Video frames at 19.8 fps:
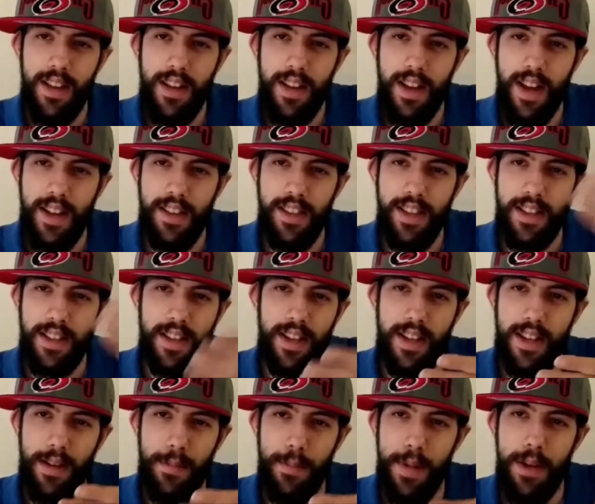I think like
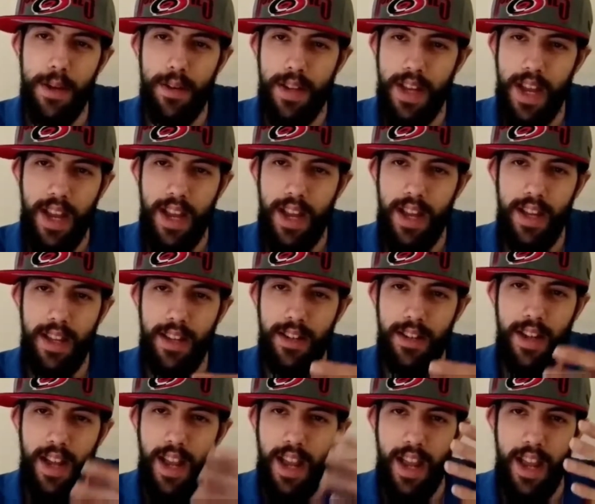a beer can
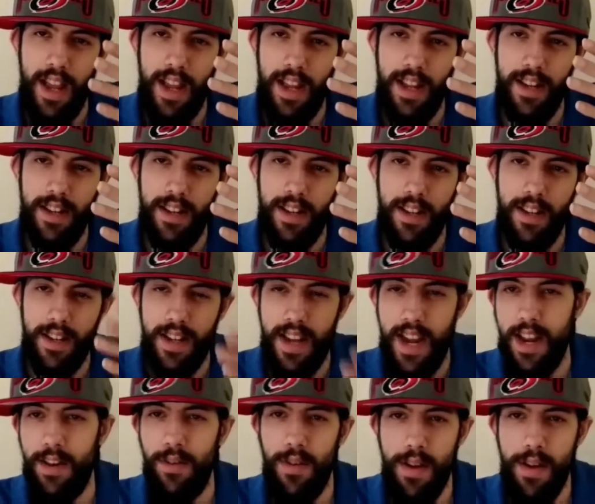and a
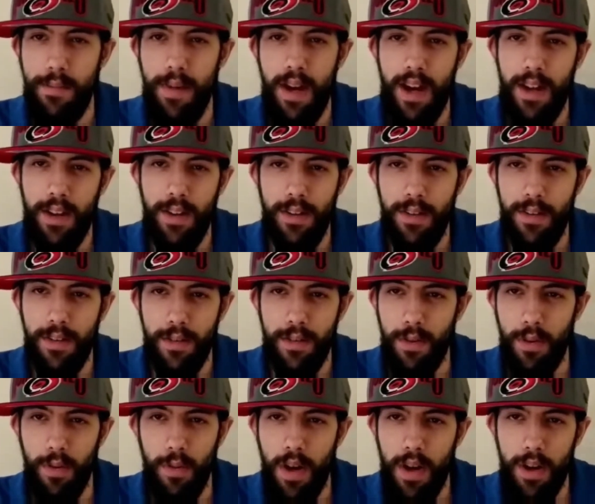Gatorade bottle or
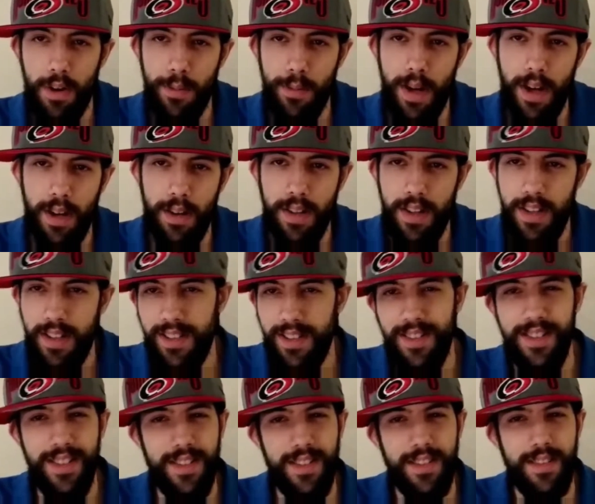a water bottle. It's
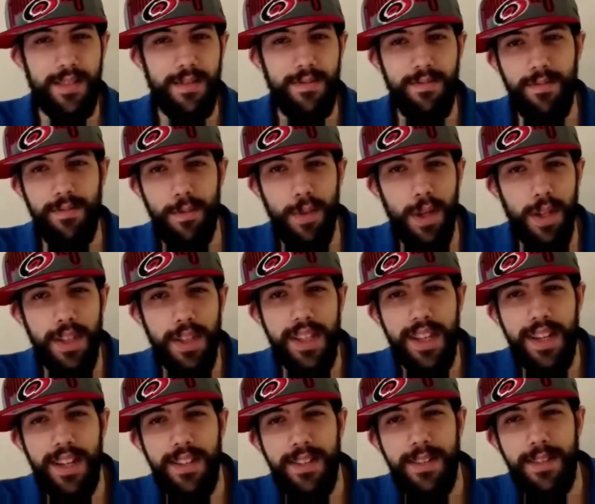just... Really,
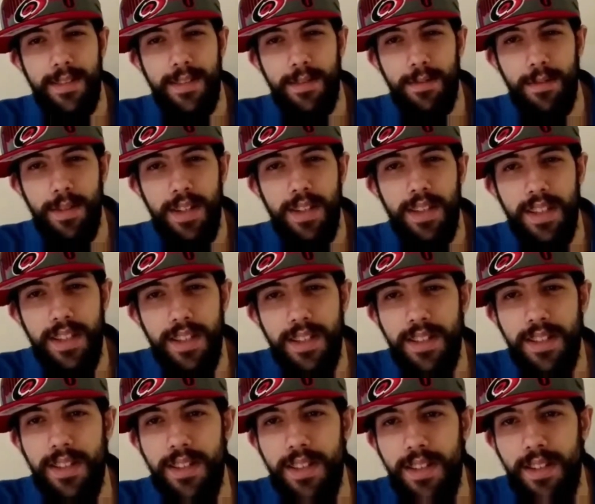guys? Really?
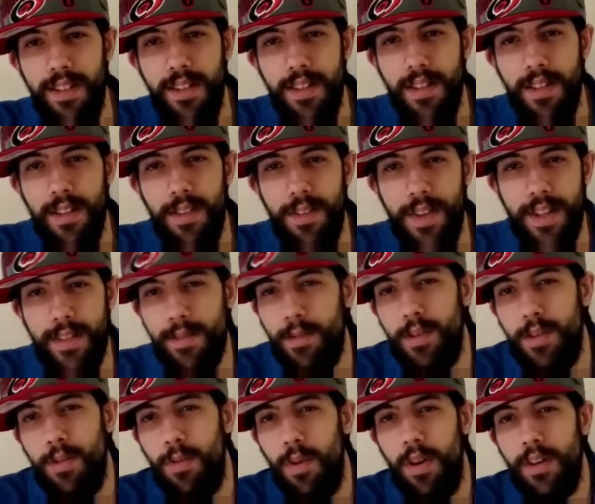That's what
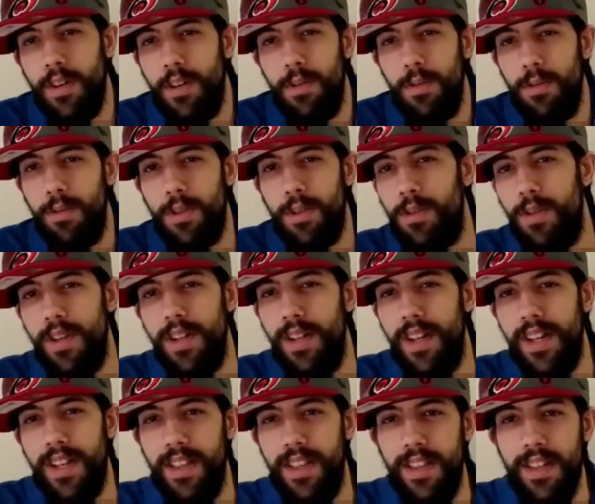you want to do to a tree
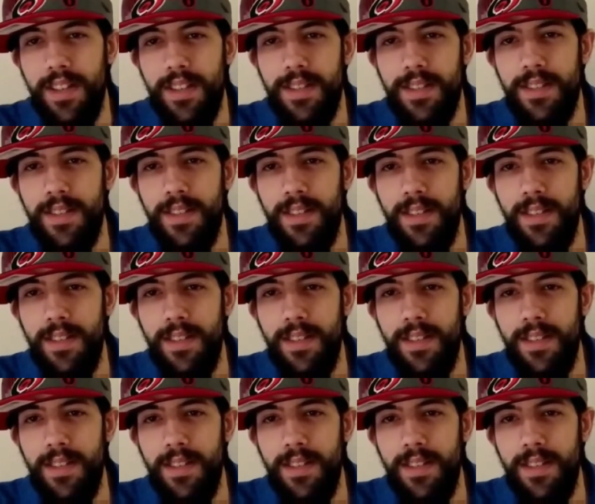like this?